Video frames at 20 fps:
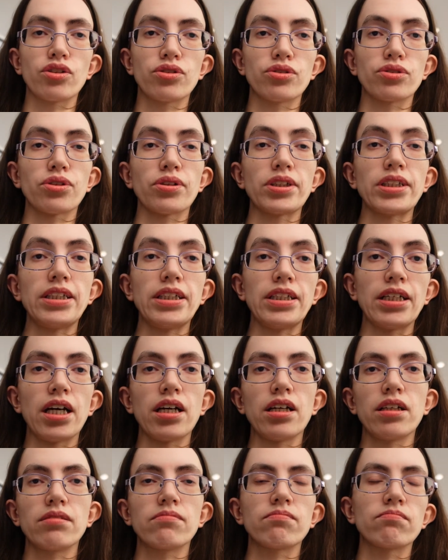So he
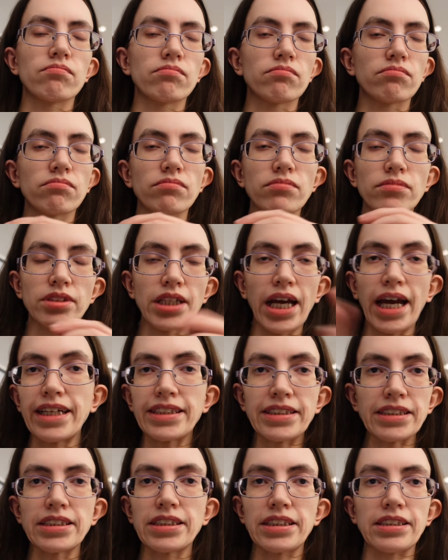
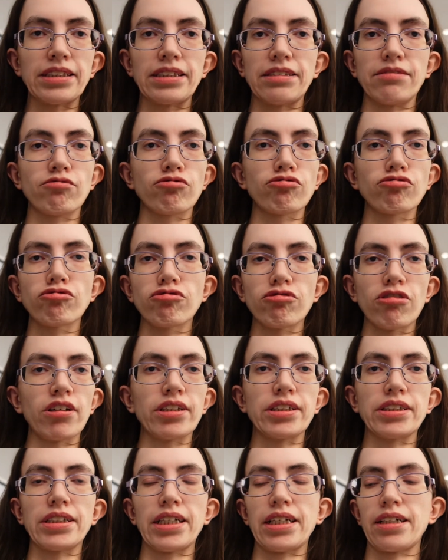edited it
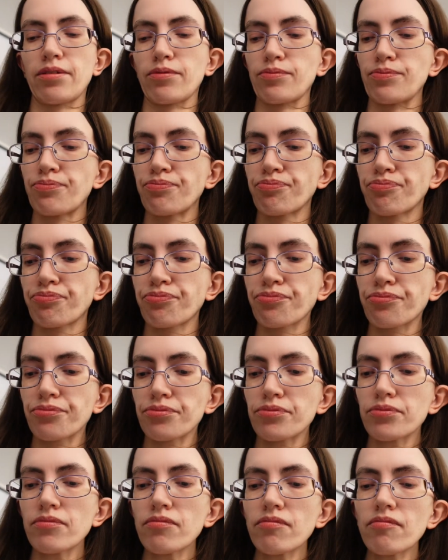right down,
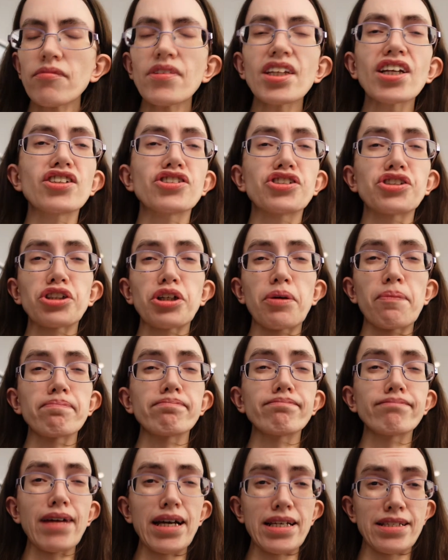took a
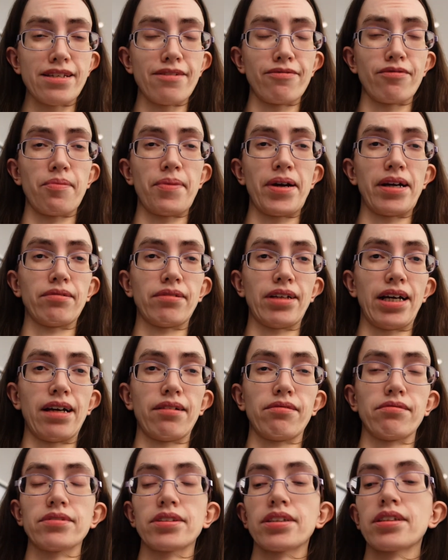massive amount
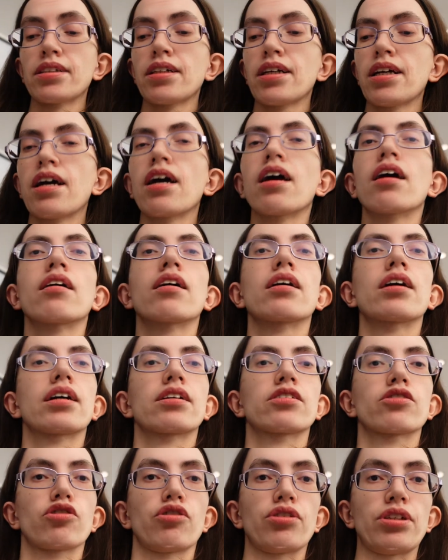out,
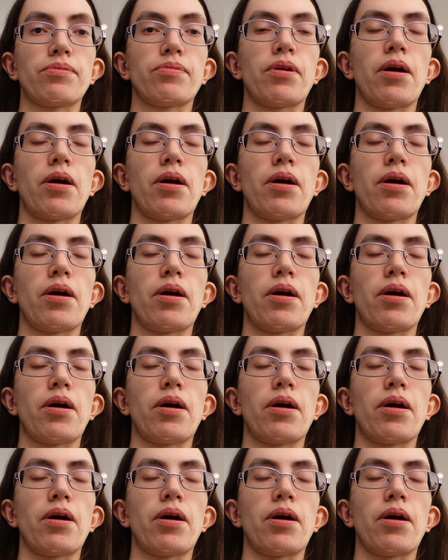got it